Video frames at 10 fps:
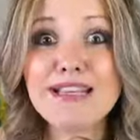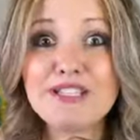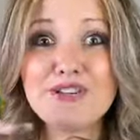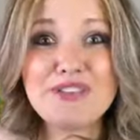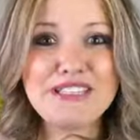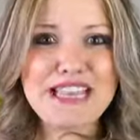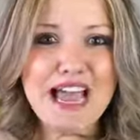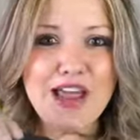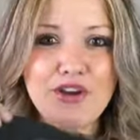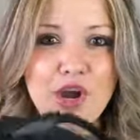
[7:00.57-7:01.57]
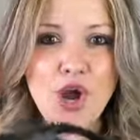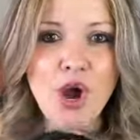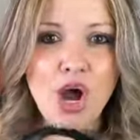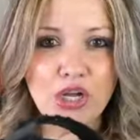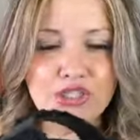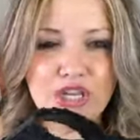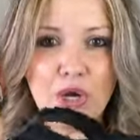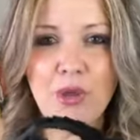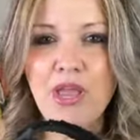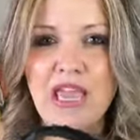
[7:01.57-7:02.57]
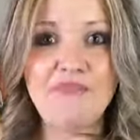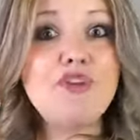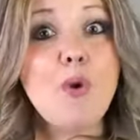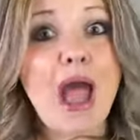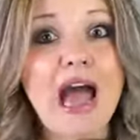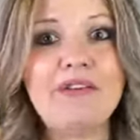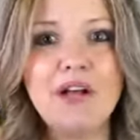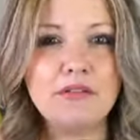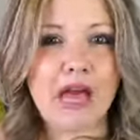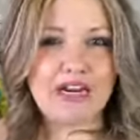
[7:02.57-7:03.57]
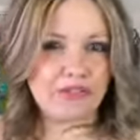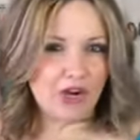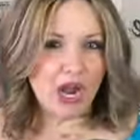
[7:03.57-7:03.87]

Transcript: can do the 10 also, if you have a lot of our